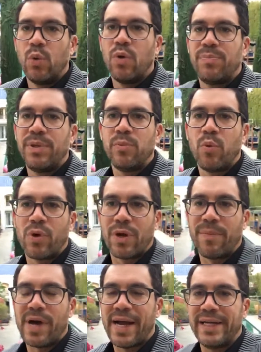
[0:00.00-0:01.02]
what people want
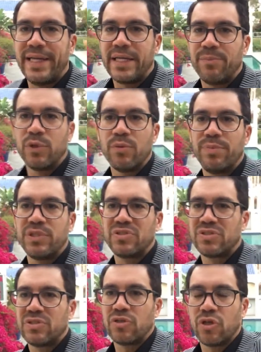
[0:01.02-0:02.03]
to buy, and he can build
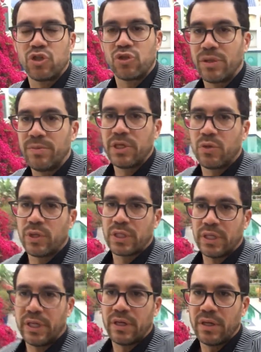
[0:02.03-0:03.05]
businesses extremely
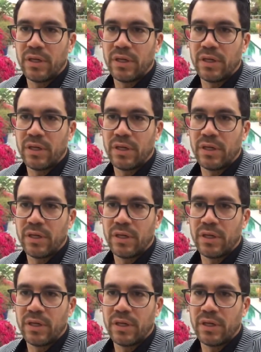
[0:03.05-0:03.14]
quickly.